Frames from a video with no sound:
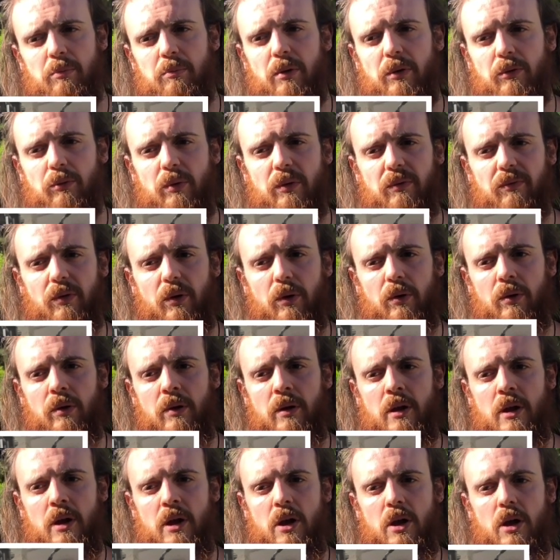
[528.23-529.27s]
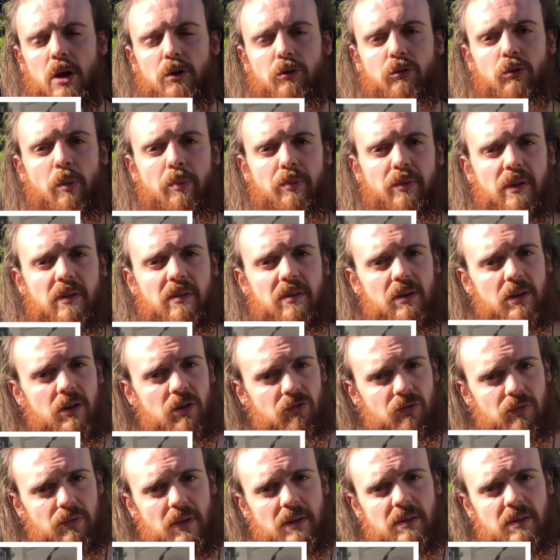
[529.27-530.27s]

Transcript: but with uh, a drop set each set.